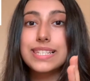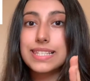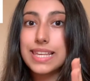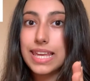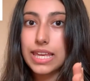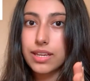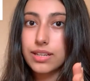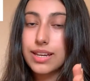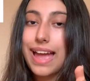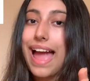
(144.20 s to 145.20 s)
C
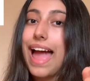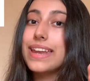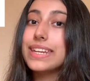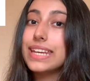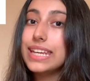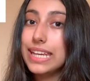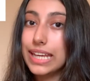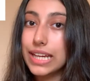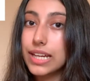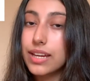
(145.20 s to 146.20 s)
and
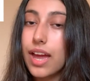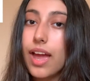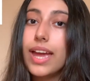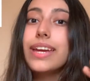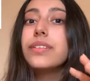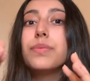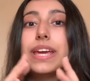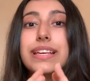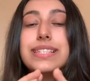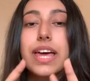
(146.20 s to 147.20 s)
E, it
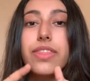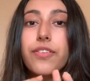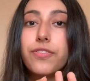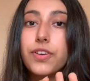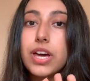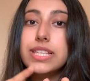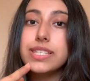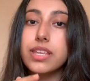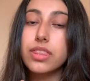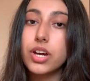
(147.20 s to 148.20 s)
is the
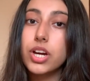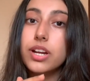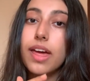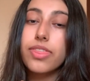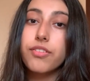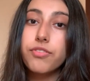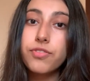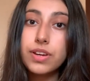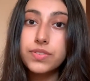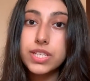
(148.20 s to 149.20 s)
first, the third and the
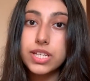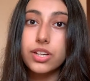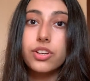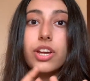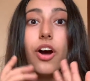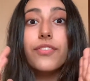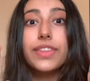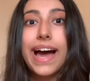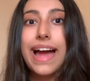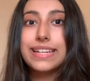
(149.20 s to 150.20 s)
fifth degree of
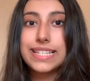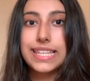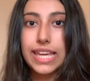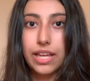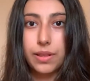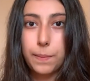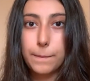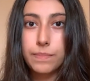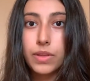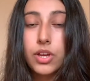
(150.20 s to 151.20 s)
that scale.
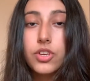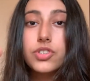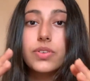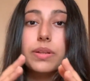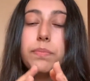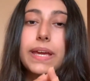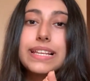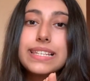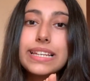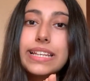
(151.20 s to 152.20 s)
So it
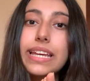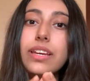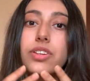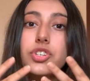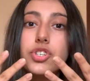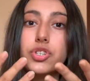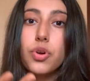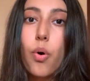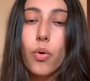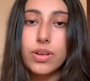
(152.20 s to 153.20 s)
basically
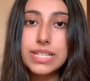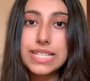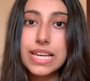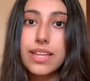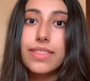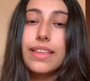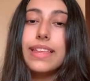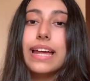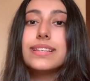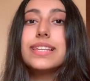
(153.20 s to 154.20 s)
shows that
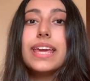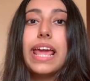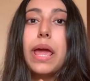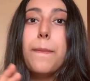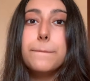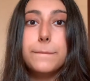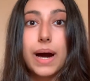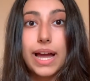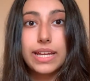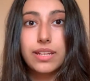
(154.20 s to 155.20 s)
that is the A
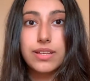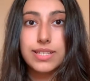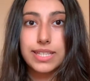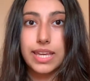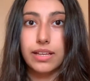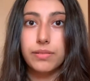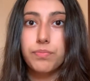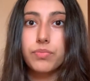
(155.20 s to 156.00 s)
minor scale.